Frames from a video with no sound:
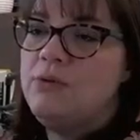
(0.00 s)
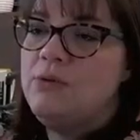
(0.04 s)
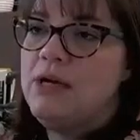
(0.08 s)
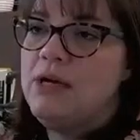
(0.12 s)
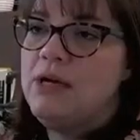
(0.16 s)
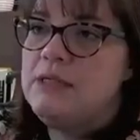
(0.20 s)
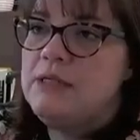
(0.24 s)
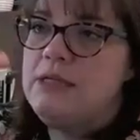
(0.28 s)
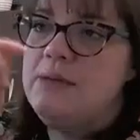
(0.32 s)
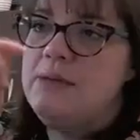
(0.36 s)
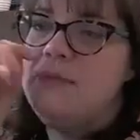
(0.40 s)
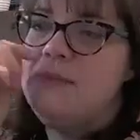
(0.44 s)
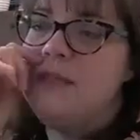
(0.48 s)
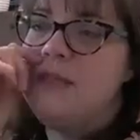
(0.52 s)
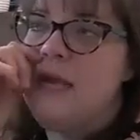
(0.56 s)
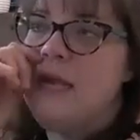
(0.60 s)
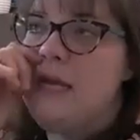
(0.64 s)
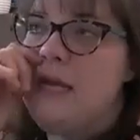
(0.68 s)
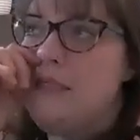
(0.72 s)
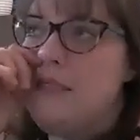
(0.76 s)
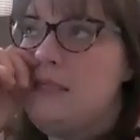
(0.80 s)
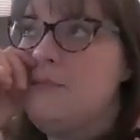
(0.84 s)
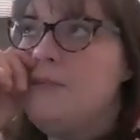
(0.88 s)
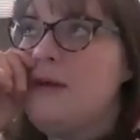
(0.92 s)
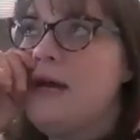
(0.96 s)
the rectum. And the
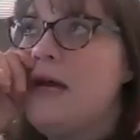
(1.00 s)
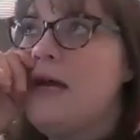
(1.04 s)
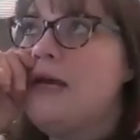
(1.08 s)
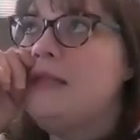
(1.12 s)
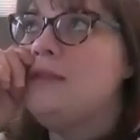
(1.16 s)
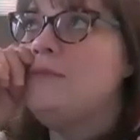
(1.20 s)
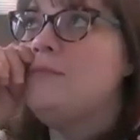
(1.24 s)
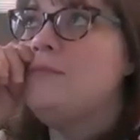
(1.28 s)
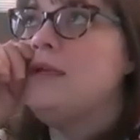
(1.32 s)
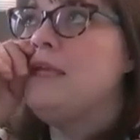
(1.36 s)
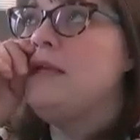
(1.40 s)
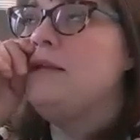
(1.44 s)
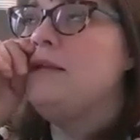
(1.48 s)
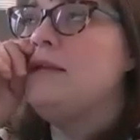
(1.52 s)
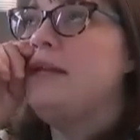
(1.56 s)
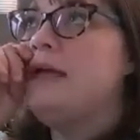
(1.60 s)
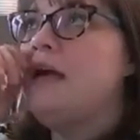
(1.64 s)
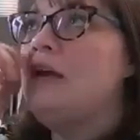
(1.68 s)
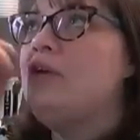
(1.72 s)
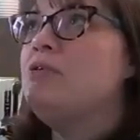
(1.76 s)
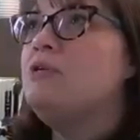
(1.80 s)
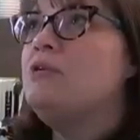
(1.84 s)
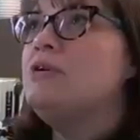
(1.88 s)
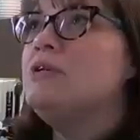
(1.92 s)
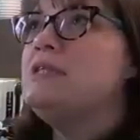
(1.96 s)
idea behind the medial
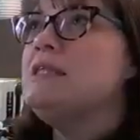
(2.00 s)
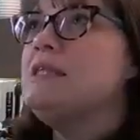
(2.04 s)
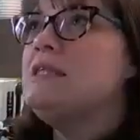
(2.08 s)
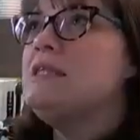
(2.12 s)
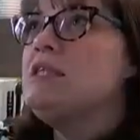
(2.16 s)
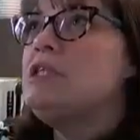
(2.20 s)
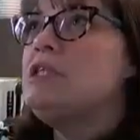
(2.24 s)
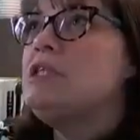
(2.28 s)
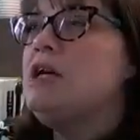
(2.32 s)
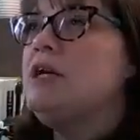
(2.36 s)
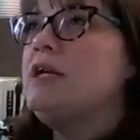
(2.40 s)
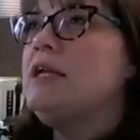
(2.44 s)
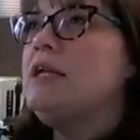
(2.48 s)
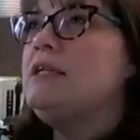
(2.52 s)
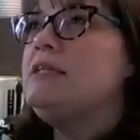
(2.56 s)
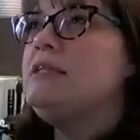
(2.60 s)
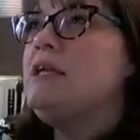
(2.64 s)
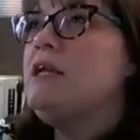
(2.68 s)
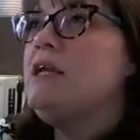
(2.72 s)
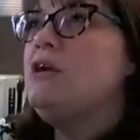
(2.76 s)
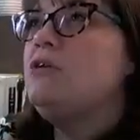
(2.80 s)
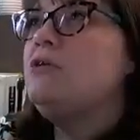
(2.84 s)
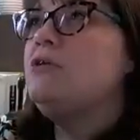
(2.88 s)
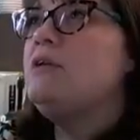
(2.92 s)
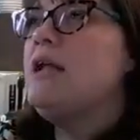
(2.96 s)
lateral is it's not going to
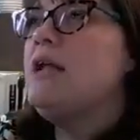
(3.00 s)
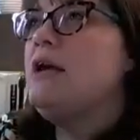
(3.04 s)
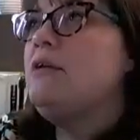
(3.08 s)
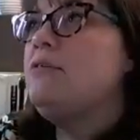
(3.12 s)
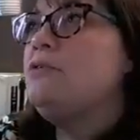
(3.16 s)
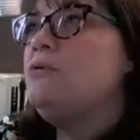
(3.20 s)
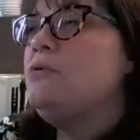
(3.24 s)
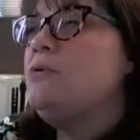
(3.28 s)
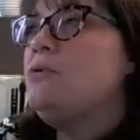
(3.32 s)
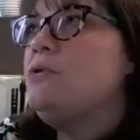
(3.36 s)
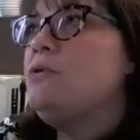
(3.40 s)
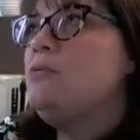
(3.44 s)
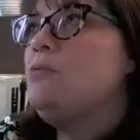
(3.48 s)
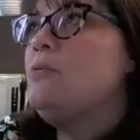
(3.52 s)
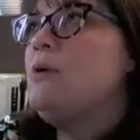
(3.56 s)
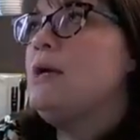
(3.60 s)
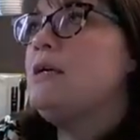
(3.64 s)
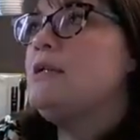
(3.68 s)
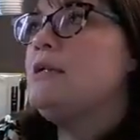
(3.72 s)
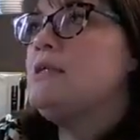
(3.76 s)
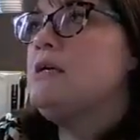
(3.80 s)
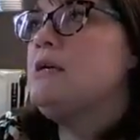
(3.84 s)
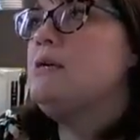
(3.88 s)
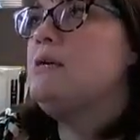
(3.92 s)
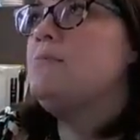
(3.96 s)
tear down through the
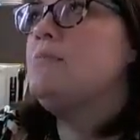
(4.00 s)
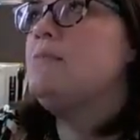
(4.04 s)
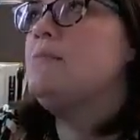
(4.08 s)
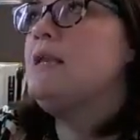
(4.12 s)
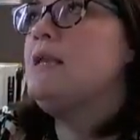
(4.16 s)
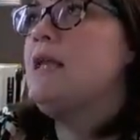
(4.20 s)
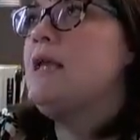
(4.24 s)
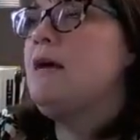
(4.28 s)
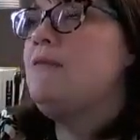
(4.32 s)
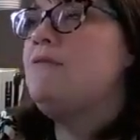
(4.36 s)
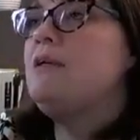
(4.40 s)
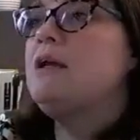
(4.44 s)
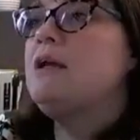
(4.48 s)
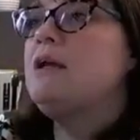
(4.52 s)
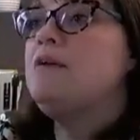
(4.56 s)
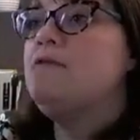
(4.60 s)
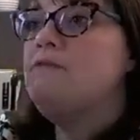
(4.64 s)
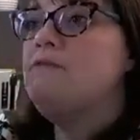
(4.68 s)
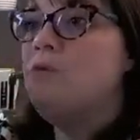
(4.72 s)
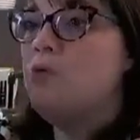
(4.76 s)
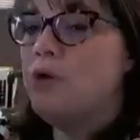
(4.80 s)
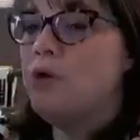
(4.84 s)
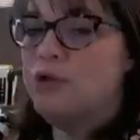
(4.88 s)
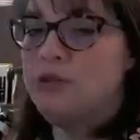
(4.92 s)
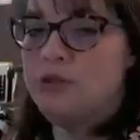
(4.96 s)
rectum and have like a
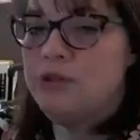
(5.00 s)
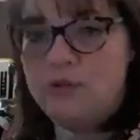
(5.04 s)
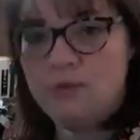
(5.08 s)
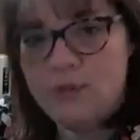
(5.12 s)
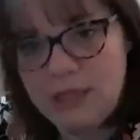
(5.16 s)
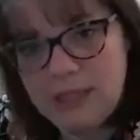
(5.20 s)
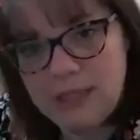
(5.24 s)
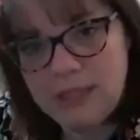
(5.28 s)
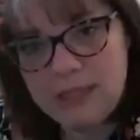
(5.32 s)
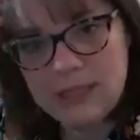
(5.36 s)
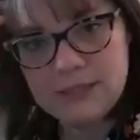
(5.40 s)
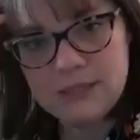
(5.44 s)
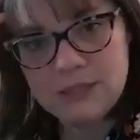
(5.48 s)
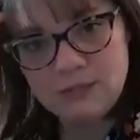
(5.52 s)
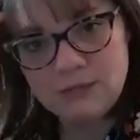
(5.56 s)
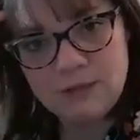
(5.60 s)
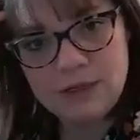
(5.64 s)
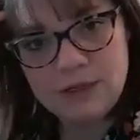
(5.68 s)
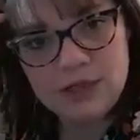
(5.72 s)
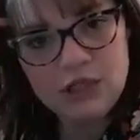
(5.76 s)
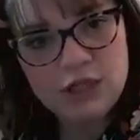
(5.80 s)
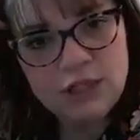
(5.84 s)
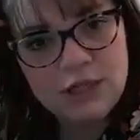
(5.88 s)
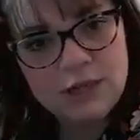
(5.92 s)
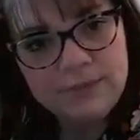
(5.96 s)
4th-degree
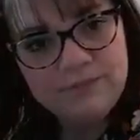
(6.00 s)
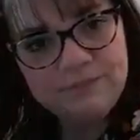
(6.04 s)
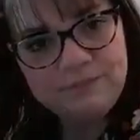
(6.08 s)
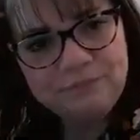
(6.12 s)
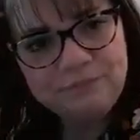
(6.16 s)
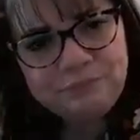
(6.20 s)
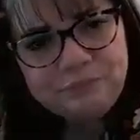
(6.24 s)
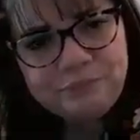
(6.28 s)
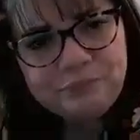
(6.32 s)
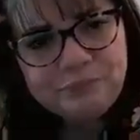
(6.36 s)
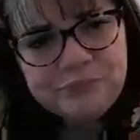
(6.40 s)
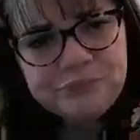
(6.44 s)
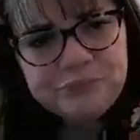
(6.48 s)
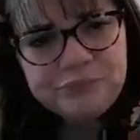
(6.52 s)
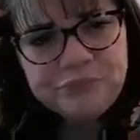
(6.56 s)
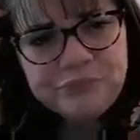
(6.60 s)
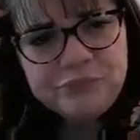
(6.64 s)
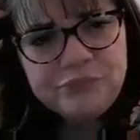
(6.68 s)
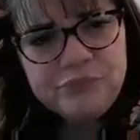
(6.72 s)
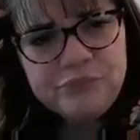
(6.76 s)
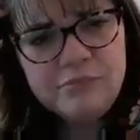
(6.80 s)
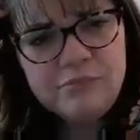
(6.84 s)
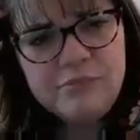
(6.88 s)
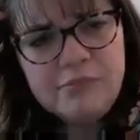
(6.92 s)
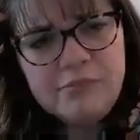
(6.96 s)
laceration.
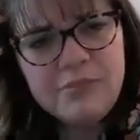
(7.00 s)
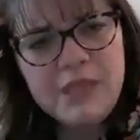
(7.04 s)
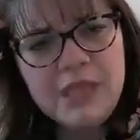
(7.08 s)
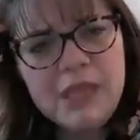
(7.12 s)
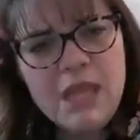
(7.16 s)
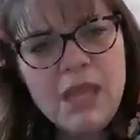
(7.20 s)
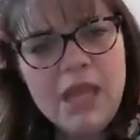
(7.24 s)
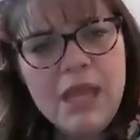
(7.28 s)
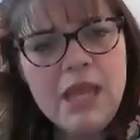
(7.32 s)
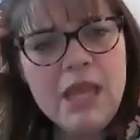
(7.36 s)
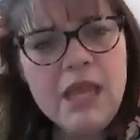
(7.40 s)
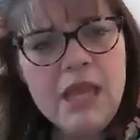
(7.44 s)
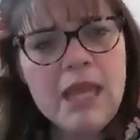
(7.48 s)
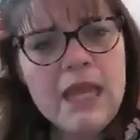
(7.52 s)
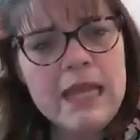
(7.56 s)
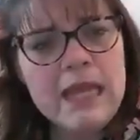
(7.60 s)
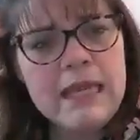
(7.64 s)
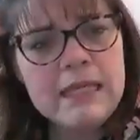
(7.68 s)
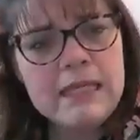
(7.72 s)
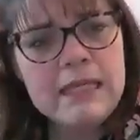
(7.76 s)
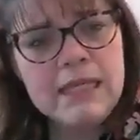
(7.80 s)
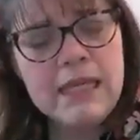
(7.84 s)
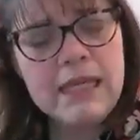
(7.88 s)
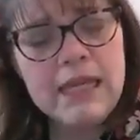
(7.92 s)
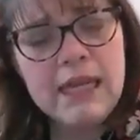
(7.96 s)

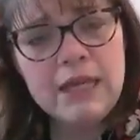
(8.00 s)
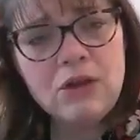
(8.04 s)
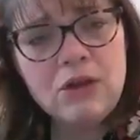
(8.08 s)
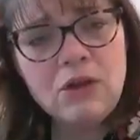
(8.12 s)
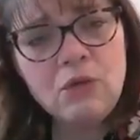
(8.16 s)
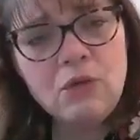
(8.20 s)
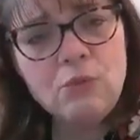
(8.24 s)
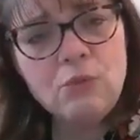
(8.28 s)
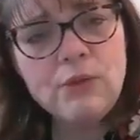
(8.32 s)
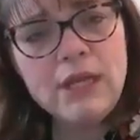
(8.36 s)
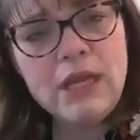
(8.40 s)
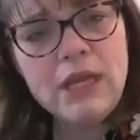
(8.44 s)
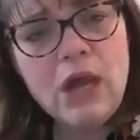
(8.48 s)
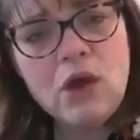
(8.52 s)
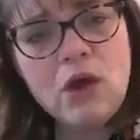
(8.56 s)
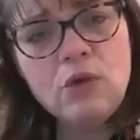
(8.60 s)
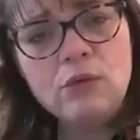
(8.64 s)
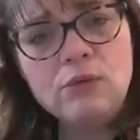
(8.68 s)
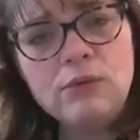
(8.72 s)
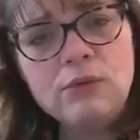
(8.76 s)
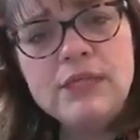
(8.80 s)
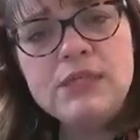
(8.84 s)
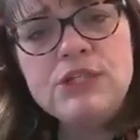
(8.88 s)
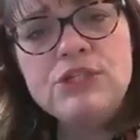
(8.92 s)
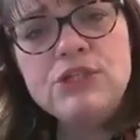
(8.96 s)
And again, we
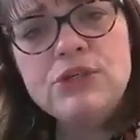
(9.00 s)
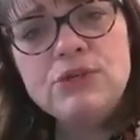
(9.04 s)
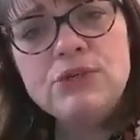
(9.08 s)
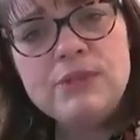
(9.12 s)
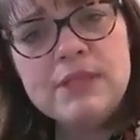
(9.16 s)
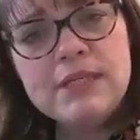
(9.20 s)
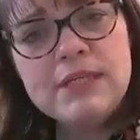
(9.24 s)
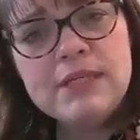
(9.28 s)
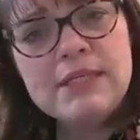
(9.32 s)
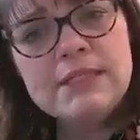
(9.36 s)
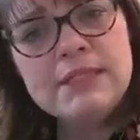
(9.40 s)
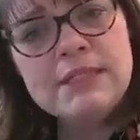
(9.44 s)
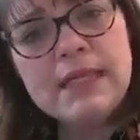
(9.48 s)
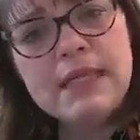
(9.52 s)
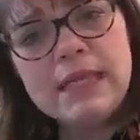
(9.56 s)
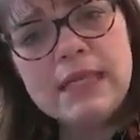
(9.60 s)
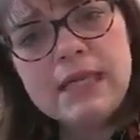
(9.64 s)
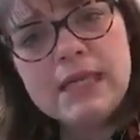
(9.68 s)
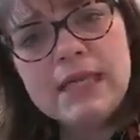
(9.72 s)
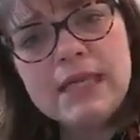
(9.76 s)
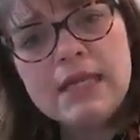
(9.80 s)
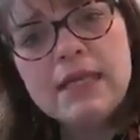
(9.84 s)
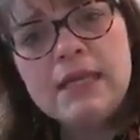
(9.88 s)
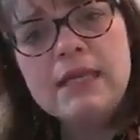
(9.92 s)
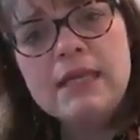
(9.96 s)
only do this
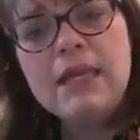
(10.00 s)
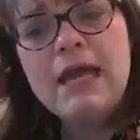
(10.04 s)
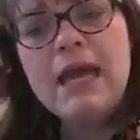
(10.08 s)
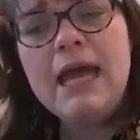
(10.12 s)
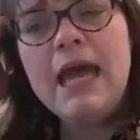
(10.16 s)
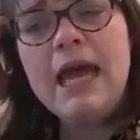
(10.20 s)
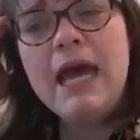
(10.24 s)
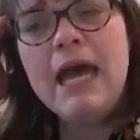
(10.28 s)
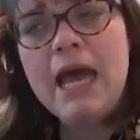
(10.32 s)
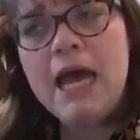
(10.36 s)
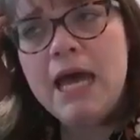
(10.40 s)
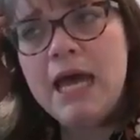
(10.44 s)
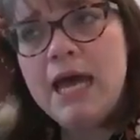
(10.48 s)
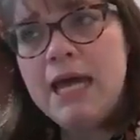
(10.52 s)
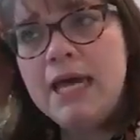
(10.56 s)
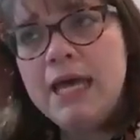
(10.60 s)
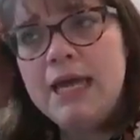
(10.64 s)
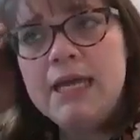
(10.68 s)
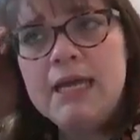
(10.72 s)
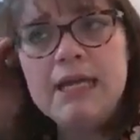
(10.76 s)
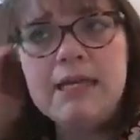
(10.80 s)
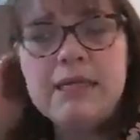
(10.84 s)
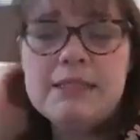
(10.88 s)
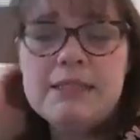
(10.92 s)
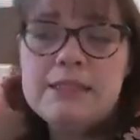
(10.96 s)
in high
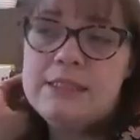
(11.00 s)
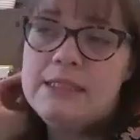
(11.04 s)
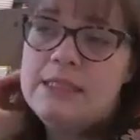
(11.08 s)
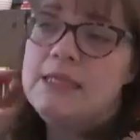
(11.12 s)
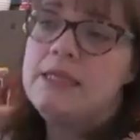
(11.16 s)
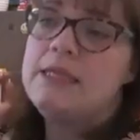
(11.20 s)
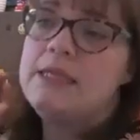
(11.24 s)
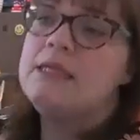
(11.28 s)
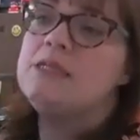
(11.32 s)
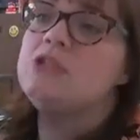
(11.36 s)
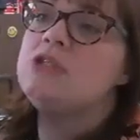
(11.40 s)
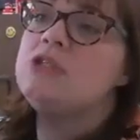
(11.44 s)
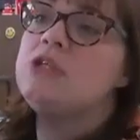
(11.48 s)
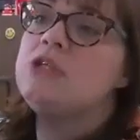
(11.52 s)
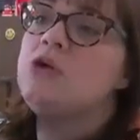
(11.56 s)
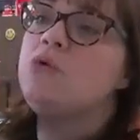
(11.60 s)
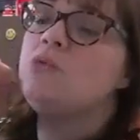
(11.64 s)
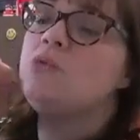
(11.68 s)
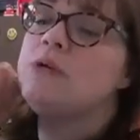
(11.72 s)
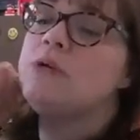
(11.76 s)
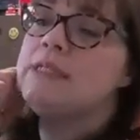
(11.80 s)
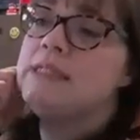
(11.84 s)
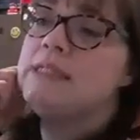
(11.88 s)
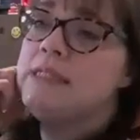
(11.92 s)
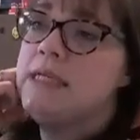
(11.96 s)
intense,
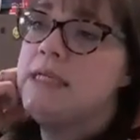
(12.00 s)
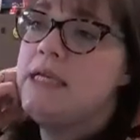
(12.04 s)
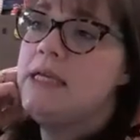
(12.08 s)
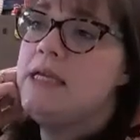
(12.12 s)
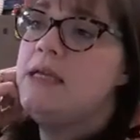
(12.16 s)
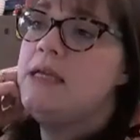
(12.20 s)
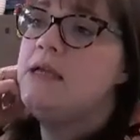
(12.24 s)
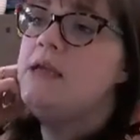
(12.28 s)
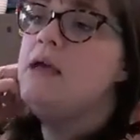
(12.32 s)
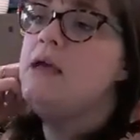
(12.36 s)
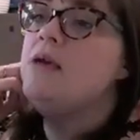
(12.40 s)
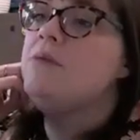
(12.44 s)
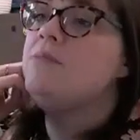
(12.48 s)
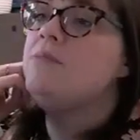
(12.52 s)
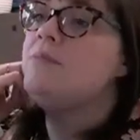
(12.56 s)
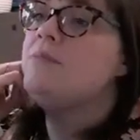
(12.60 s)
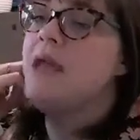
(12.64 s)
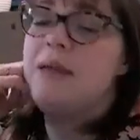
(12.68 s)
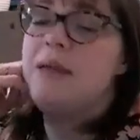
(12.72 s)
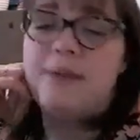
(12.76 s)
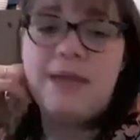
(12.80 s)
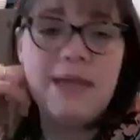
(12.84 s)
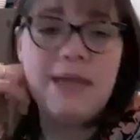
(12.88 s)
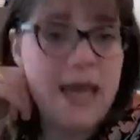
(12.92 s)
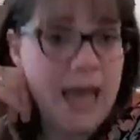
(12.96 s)
risky,
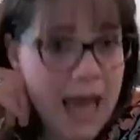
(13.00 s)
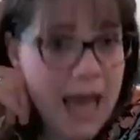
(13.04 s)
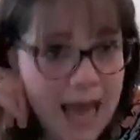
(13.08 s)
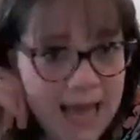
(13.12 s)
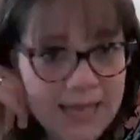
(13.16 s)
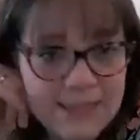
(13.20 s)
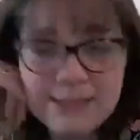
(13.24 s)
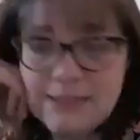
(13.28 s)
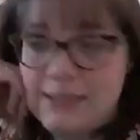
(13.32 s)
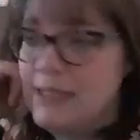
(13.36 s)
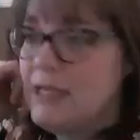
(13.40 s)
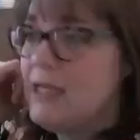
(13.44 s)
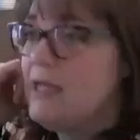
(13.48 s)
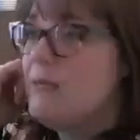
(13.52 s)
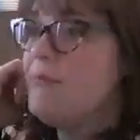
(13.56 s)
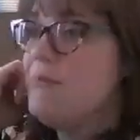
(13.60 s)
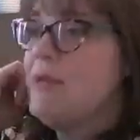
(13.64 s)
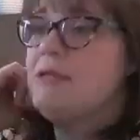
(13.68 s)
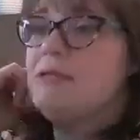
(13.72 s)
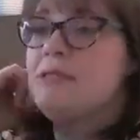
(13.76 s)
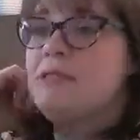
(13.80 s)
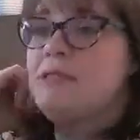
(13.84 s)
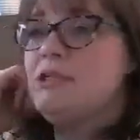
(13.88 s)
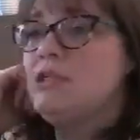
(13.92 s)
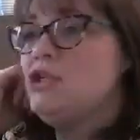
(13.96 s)
baby has to come
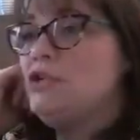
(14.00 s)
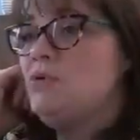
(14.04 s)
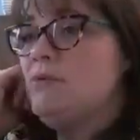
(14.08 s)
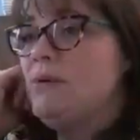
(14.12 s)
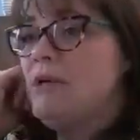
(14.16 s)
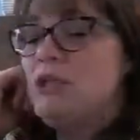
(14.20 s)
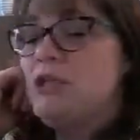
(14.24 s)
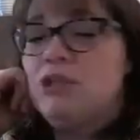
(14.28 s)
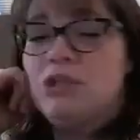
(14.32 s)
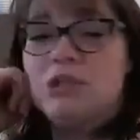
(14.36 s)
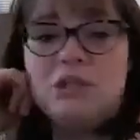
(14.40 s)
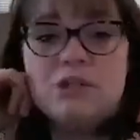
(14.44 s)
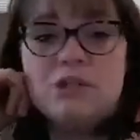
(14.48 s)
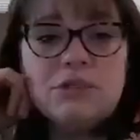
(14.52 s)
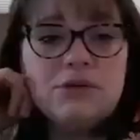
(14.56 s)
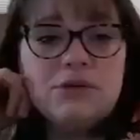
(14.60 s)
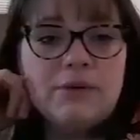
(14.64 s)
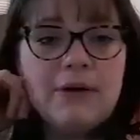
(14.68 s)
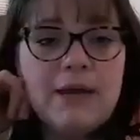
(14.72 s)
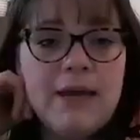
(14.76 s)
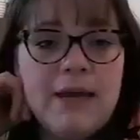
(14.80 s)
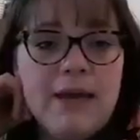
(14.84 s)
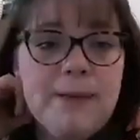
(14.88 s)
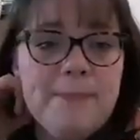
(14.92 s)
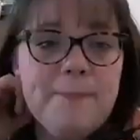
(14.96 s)
out situations,
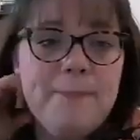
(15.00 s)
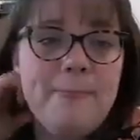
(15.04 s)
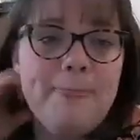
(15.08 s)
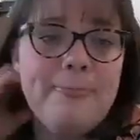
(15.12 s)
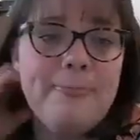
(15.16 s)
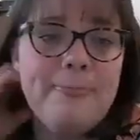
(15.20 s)
okay?